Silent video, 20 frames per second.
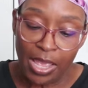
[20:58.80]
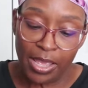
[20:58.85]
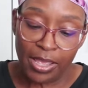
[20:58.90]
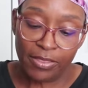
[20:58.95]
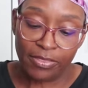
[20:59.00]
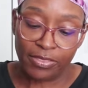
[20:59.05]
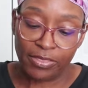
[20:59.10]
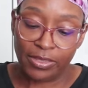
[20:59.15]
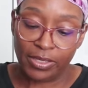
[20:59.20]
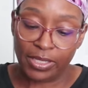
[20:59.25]

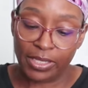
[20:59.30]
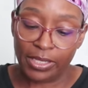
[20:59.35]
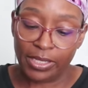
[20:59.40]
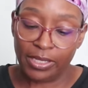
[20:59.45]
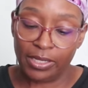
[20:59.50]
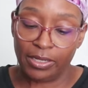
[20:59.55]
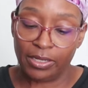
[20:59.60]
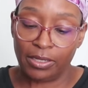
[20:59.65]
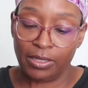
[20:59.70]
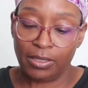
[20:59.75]

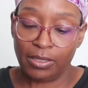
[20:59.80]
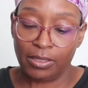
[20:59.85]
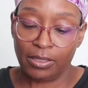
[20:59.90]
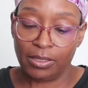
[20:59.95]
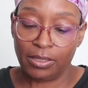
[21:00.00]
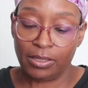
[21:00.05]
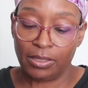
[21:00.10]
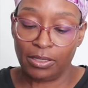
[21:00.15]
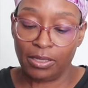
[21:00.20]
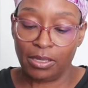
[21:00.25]
then,
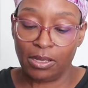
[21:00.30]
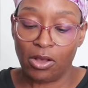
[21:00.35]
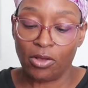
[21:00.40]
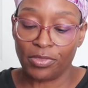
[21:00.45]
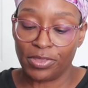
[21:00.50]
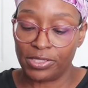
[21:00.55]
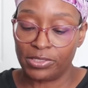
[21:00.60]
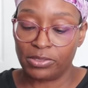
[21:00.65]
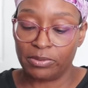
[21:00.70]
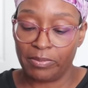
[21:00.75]

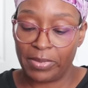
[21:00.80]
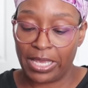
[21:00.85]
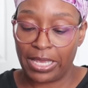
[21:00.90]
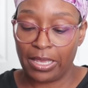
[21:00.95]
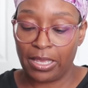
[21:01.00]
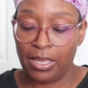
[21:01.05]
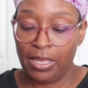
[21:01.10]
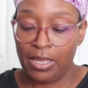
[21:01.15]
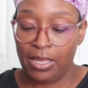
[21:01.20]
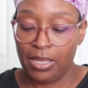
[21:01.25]
this will
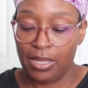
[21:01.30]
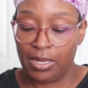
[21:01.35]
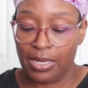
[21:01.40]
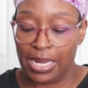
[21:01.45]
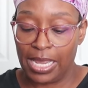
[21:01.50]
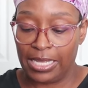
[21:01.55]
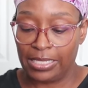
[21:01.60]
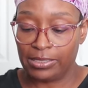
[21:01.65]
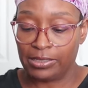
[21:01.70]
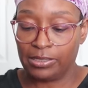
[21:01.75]
make
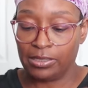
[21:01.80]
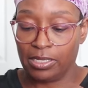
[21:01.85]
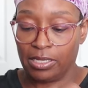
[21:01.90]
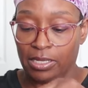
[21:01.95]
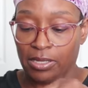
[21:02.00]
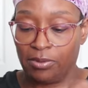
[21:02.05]
nice